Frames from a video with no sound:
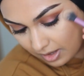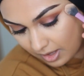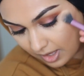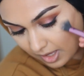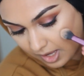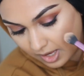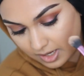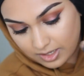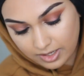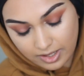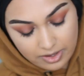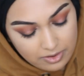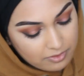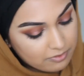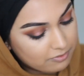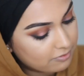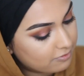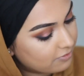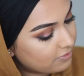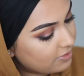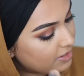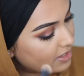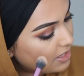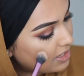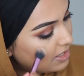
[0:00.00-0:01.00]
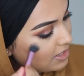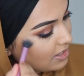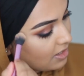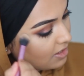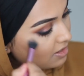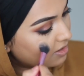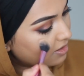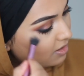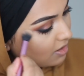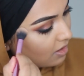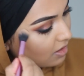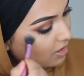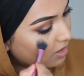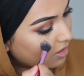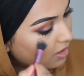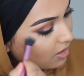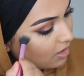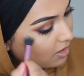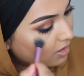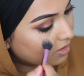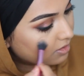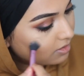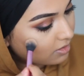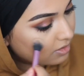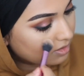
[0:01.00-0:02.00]
Highlight on fleek.
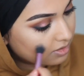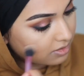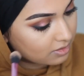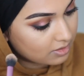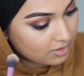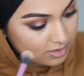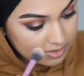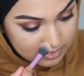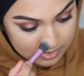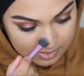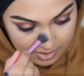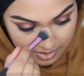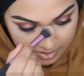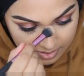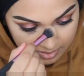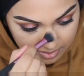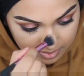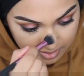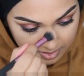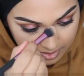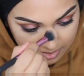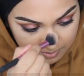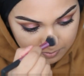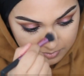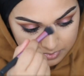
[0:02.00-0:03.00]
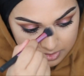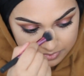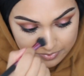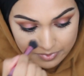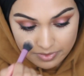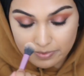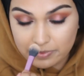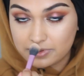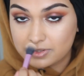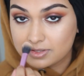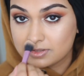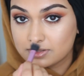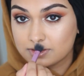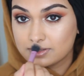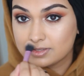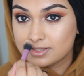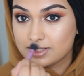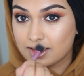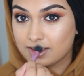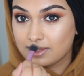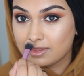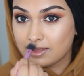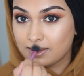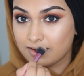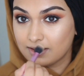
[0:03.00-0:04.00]
Is that a thing? Do people still
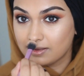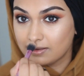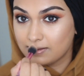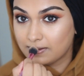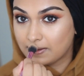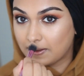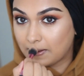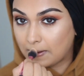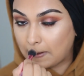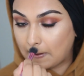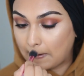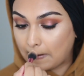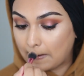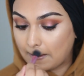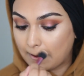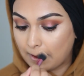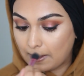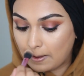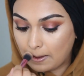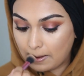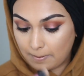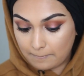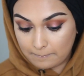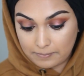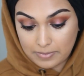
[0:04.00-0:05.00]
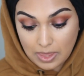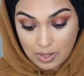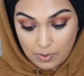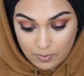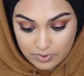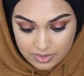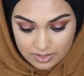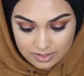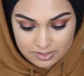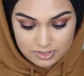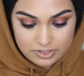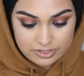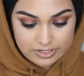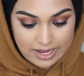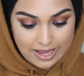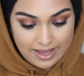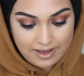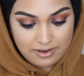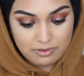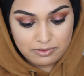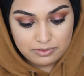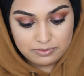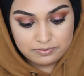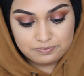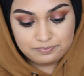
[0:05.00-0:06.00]
say that? But they do
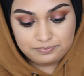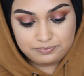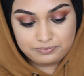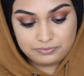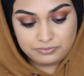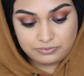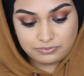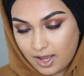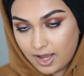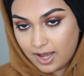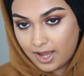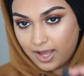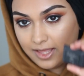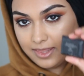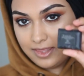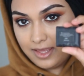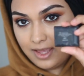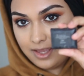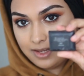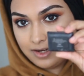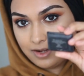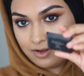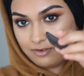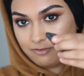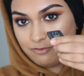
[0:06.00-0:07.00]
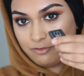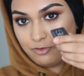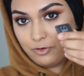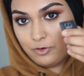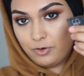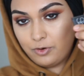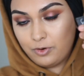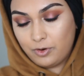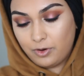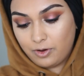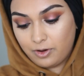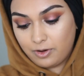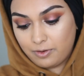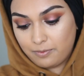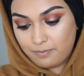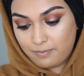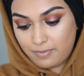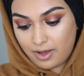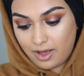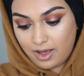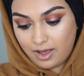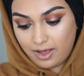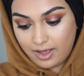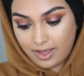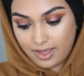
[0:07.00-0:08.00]
now. And then for
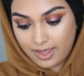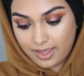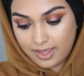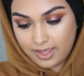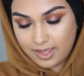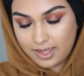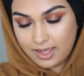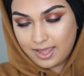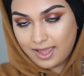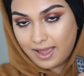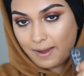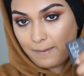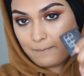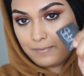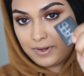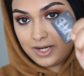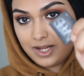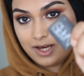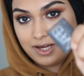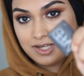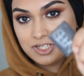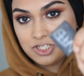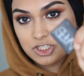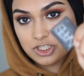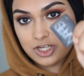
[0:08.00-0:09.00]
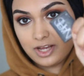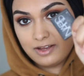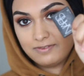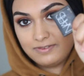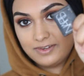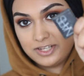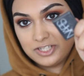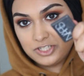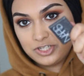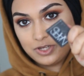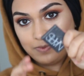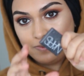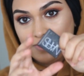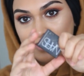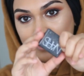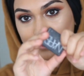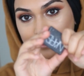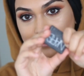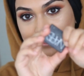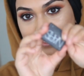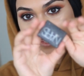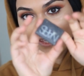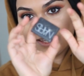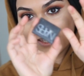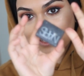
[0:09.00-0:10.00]
my blush, I've literally been
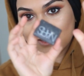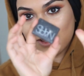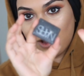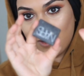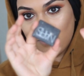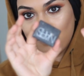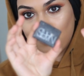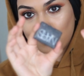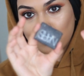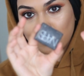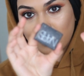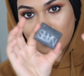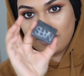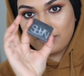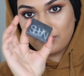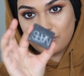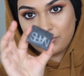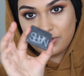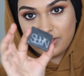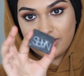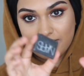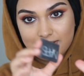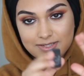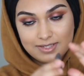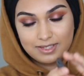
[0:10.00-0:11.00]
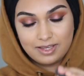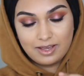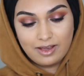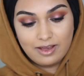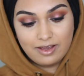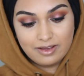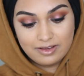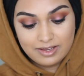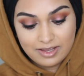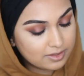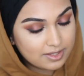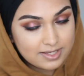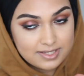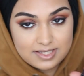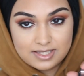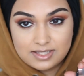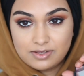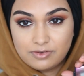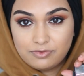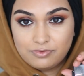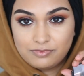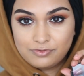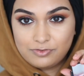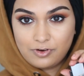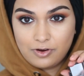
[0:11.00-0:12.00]
using this sample that I got years ago. This is
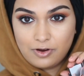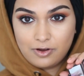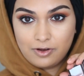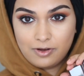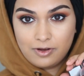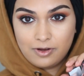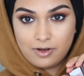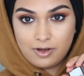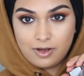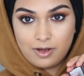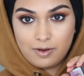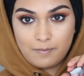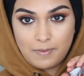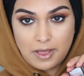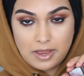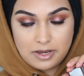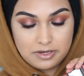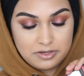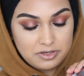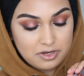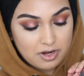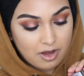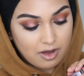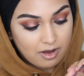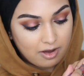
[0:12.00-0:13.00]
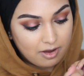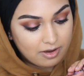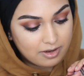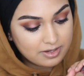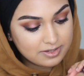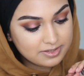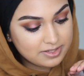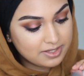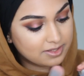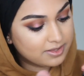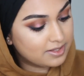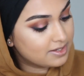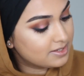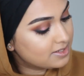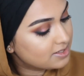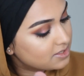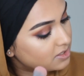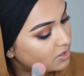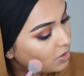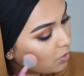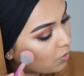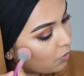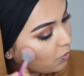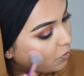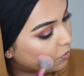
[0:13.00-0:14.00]
from NARS. This is
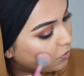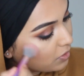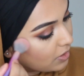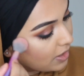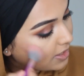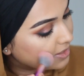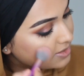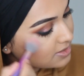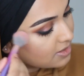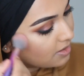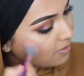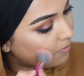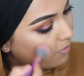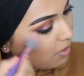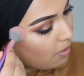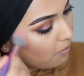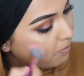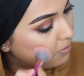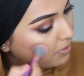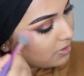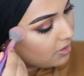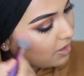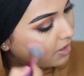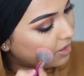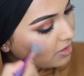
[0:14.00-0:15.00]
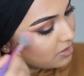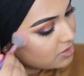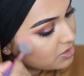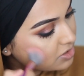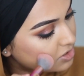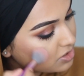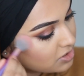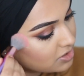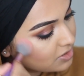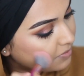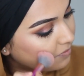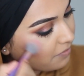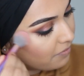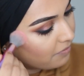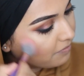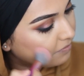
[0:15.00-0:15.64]
the Orgasm blush.